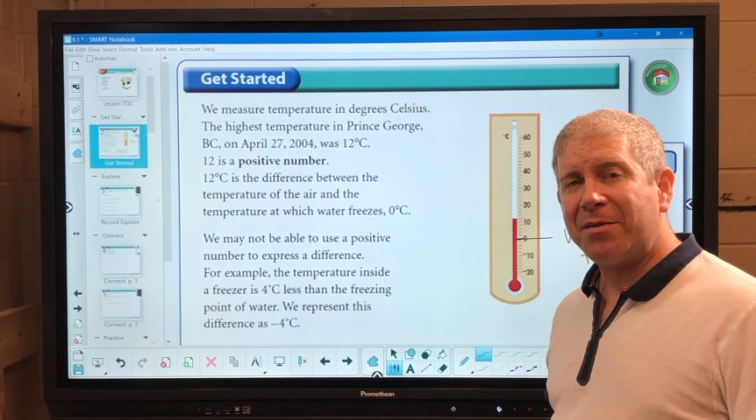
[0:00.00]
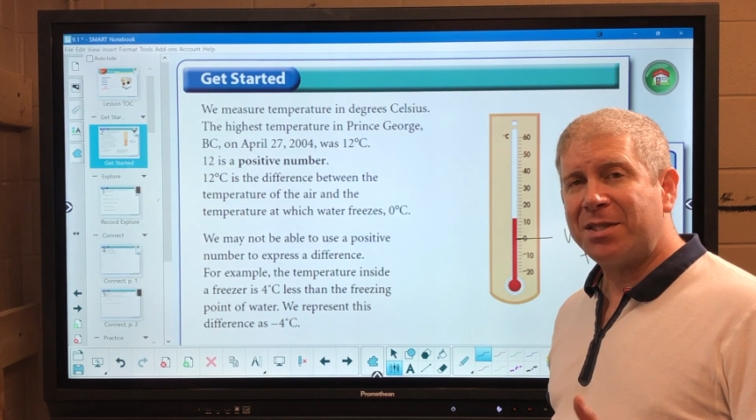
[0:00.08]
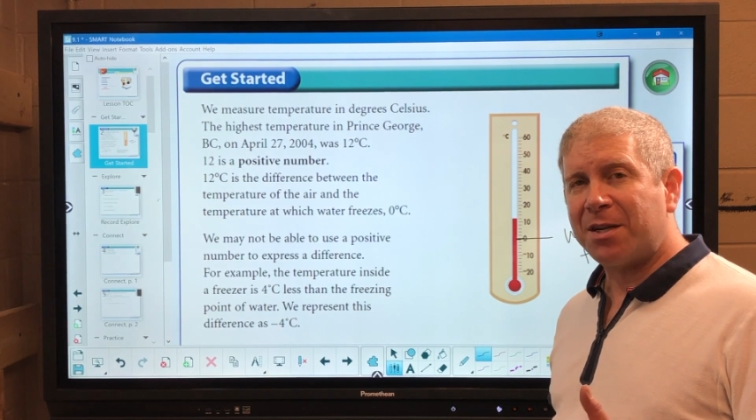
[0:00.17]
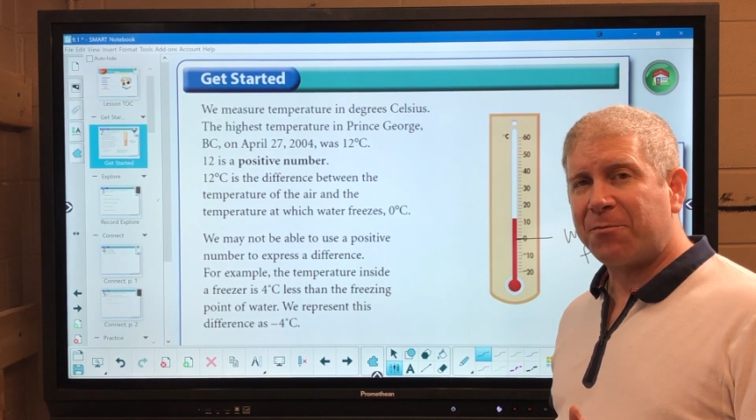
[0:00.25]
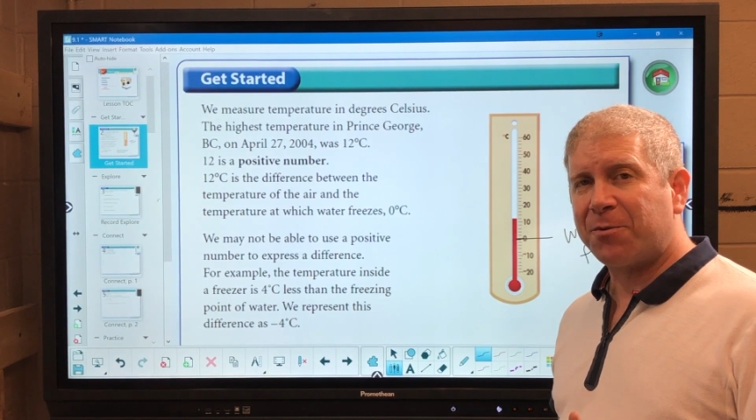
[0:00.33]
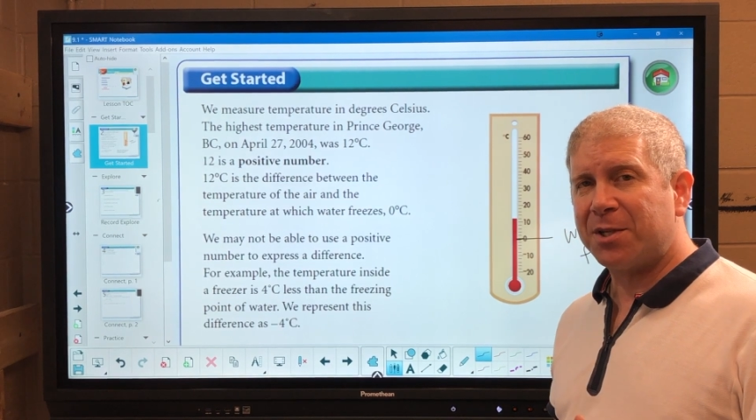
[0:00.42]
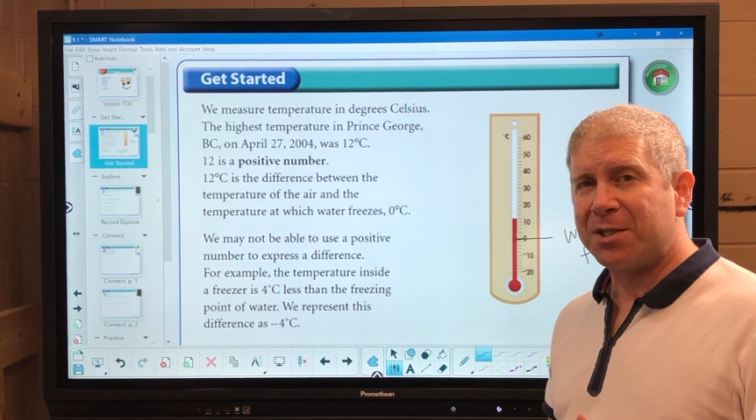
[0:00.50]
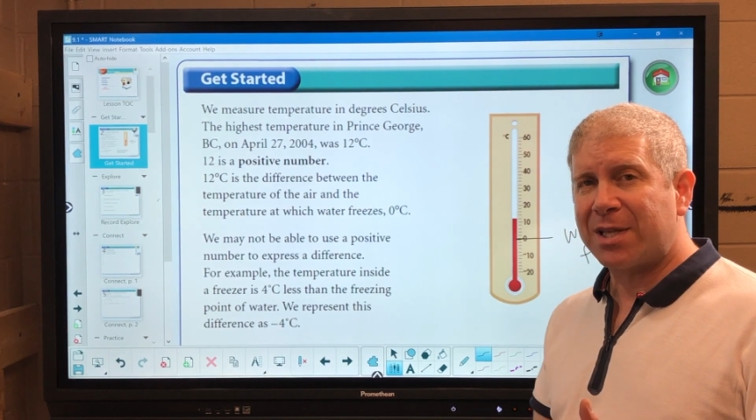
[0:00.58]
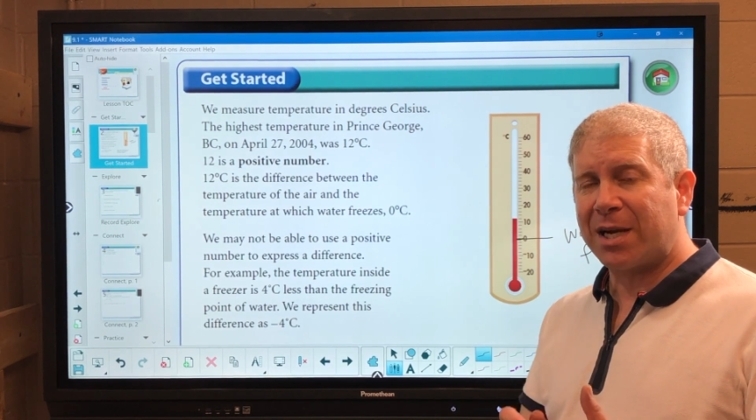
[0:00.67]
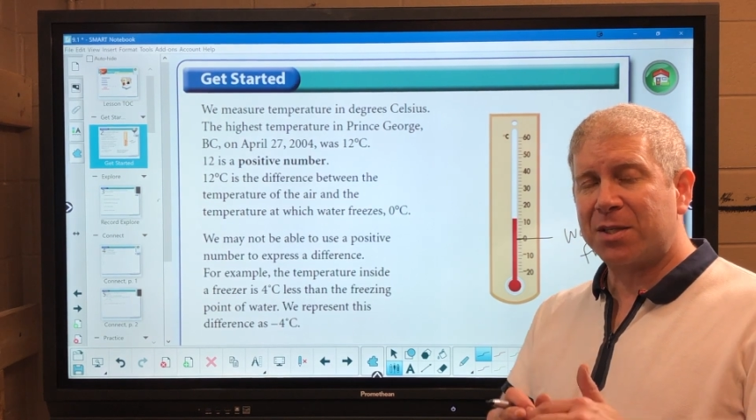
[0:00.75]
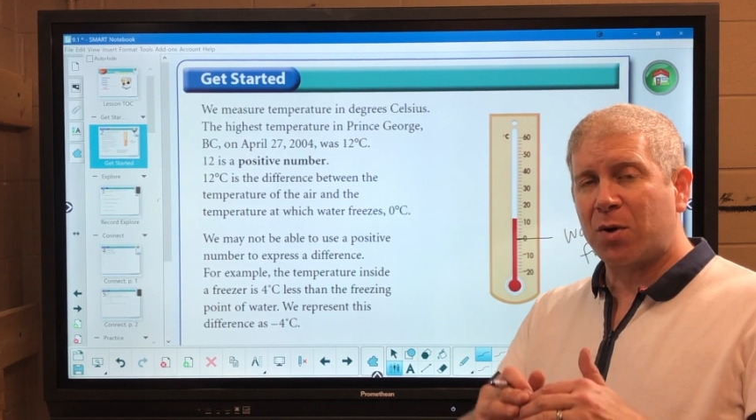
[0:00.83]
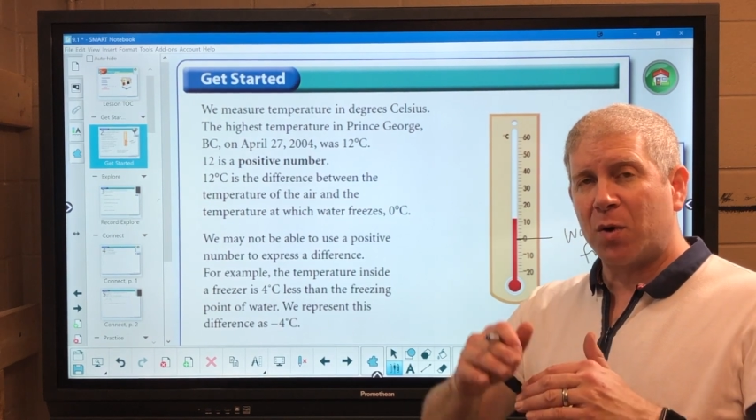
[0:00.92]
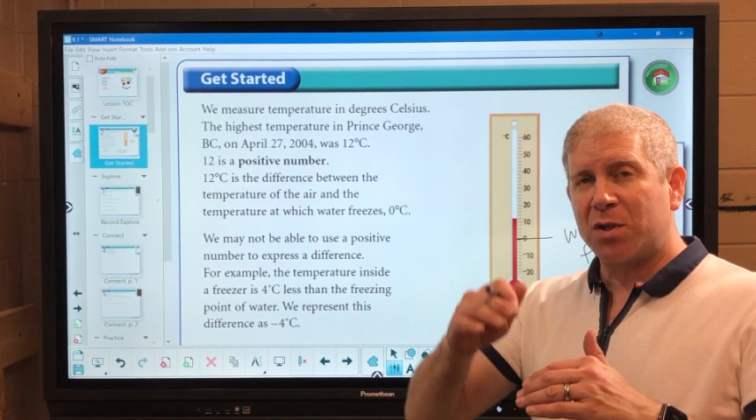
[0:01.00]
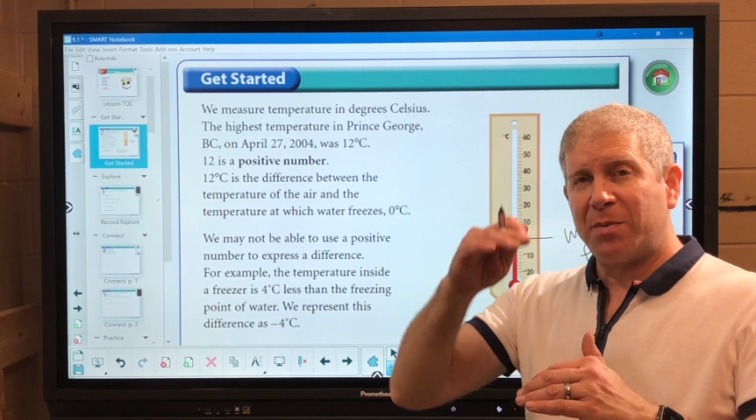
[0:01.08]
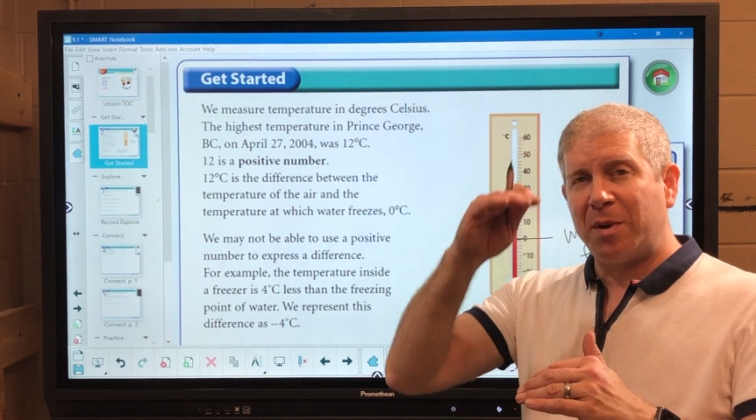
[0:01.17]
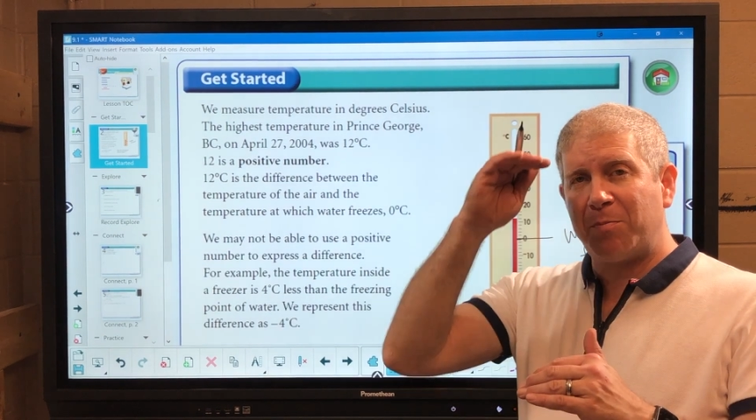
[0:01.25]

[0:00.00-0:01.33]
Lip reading: a difference that is going to be